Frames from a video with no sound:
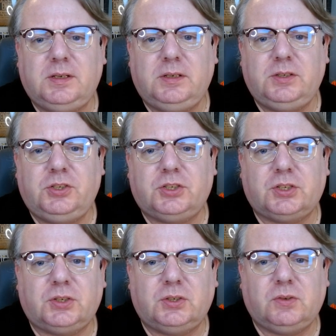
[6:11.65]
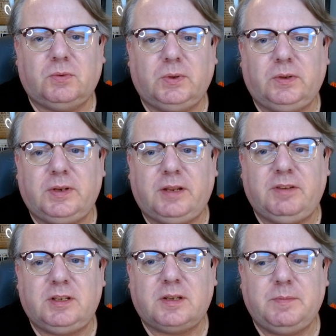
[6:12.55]
to ensure the Royal
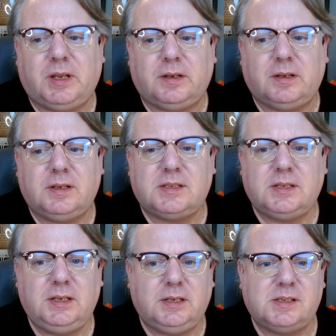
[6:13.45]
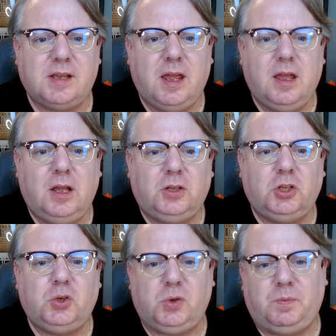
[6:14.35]
Navy's command of the seas, the
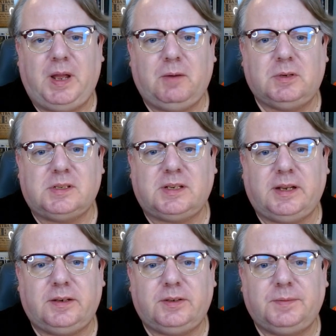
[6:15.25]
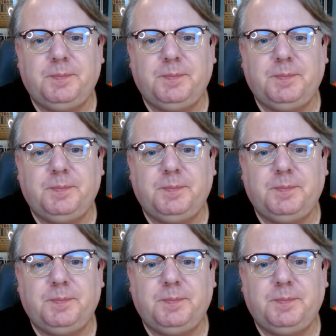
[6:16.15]
True Powers Standard.